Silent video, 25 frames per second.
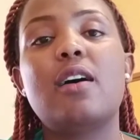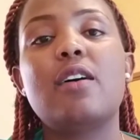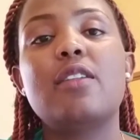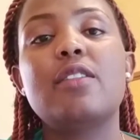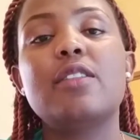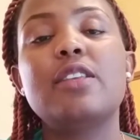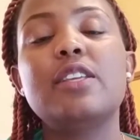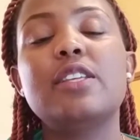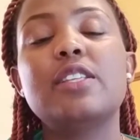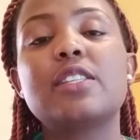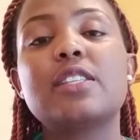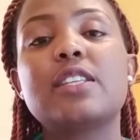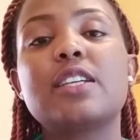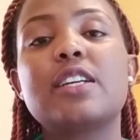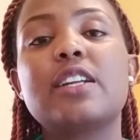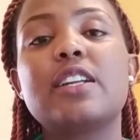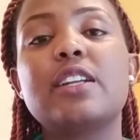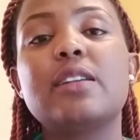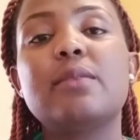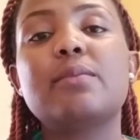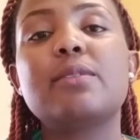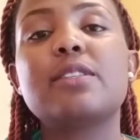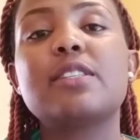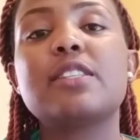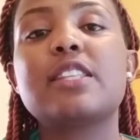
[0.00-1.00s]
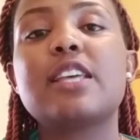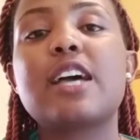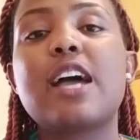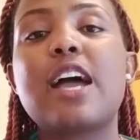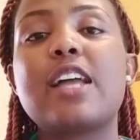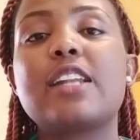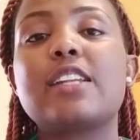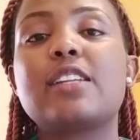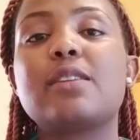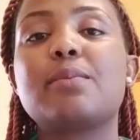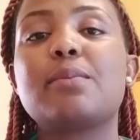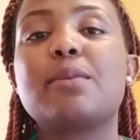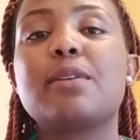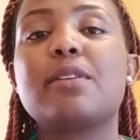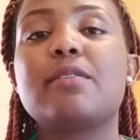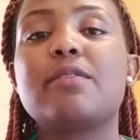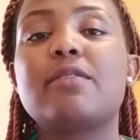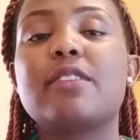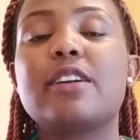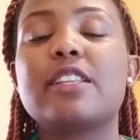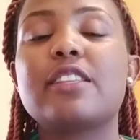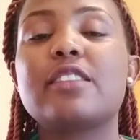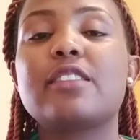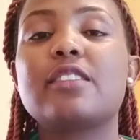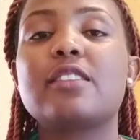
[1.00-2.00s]
These creams that
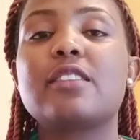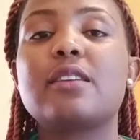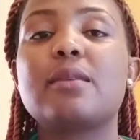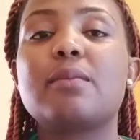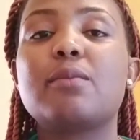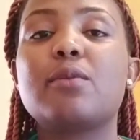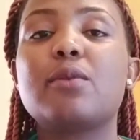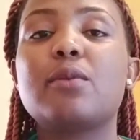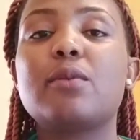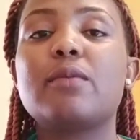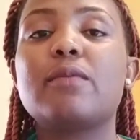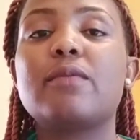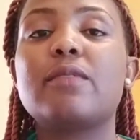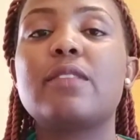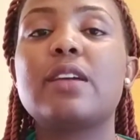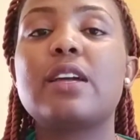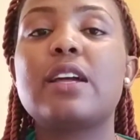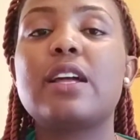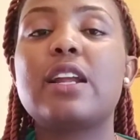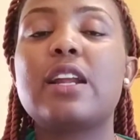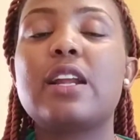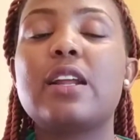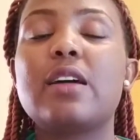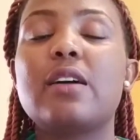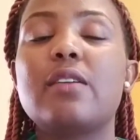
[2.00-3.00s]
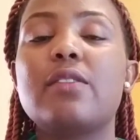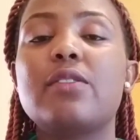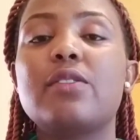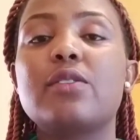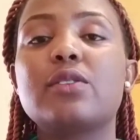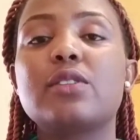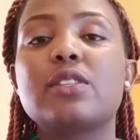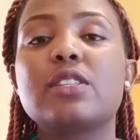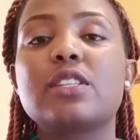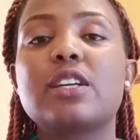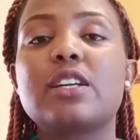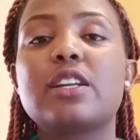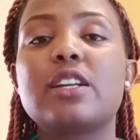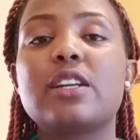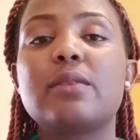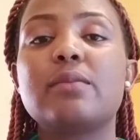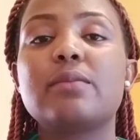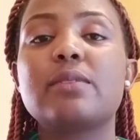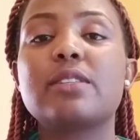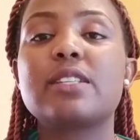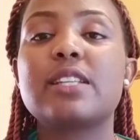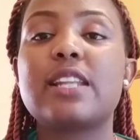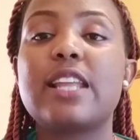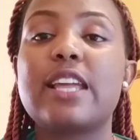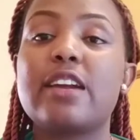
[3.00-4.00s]
prevent those
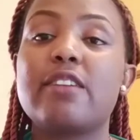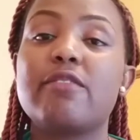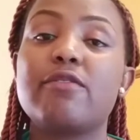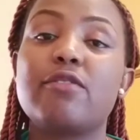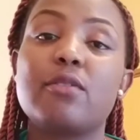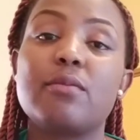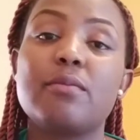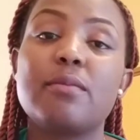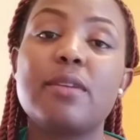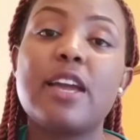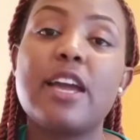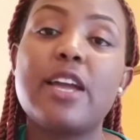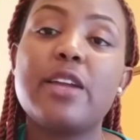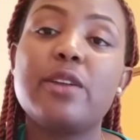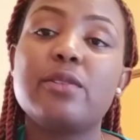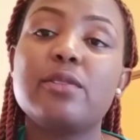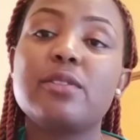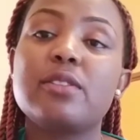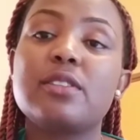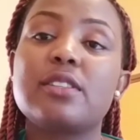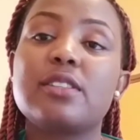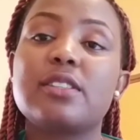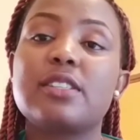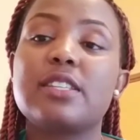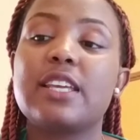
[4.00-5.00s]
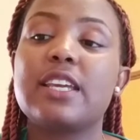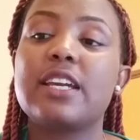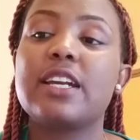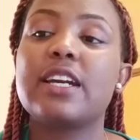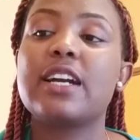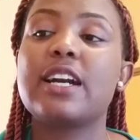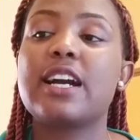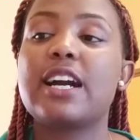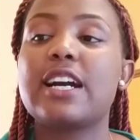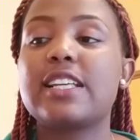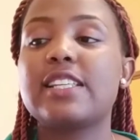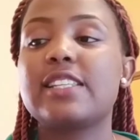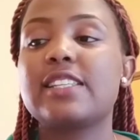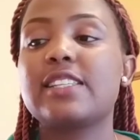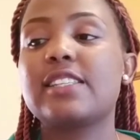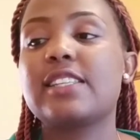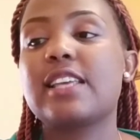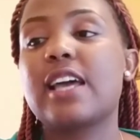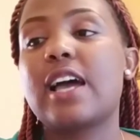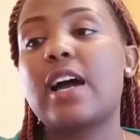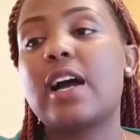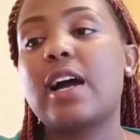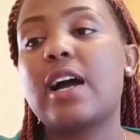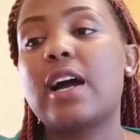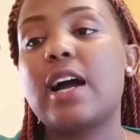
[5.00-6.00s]
creams, like for me I use zinc
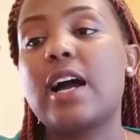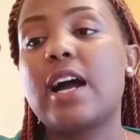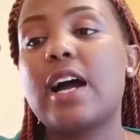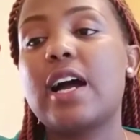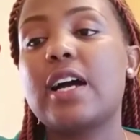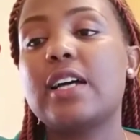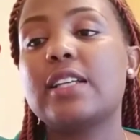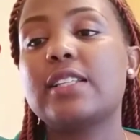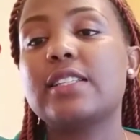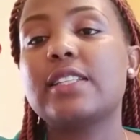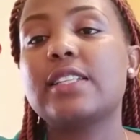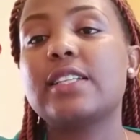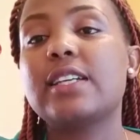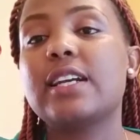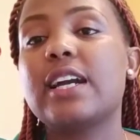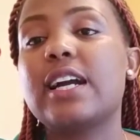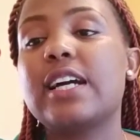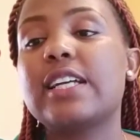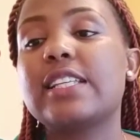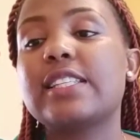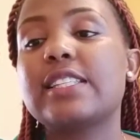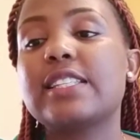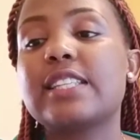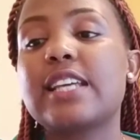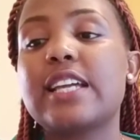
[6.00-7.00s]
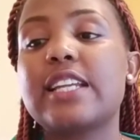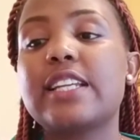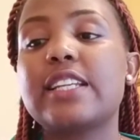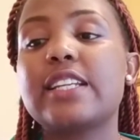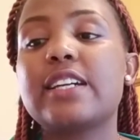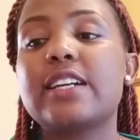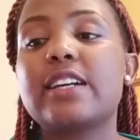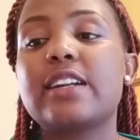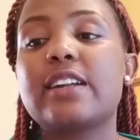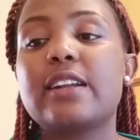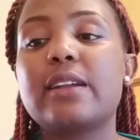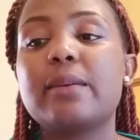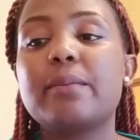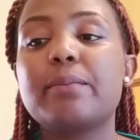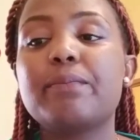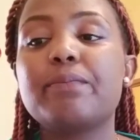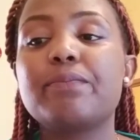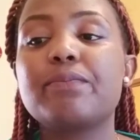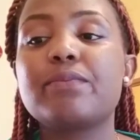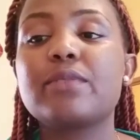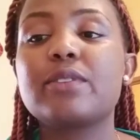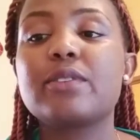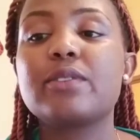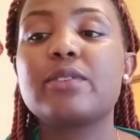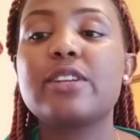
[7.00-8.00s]
castor and cream,
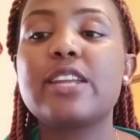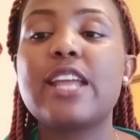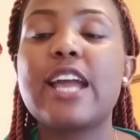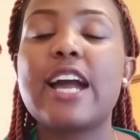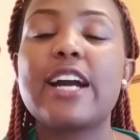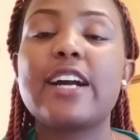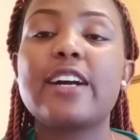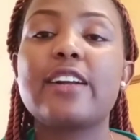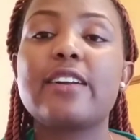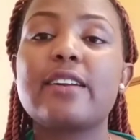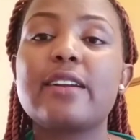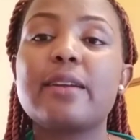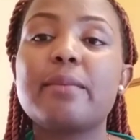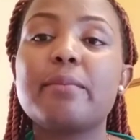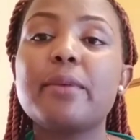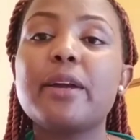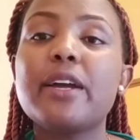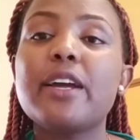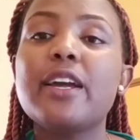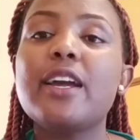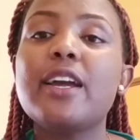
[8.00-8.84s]
junior cream.